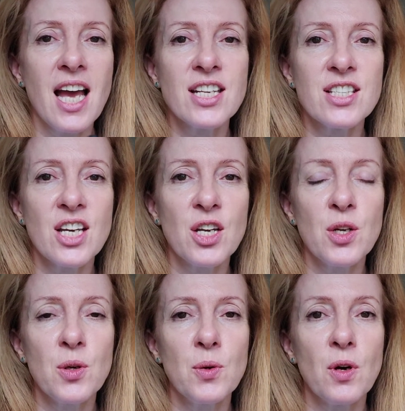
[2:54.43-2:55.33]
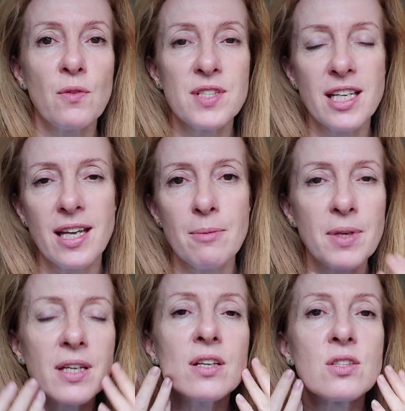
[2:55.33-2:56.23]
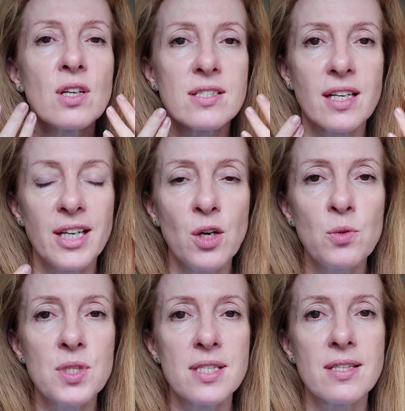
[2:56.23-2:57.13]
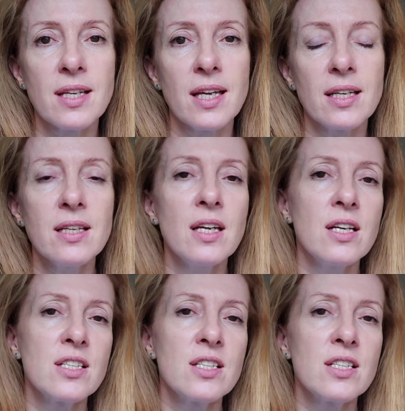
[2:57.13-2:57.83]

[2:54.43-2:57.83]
so obviously you get being sort of slightly older skin,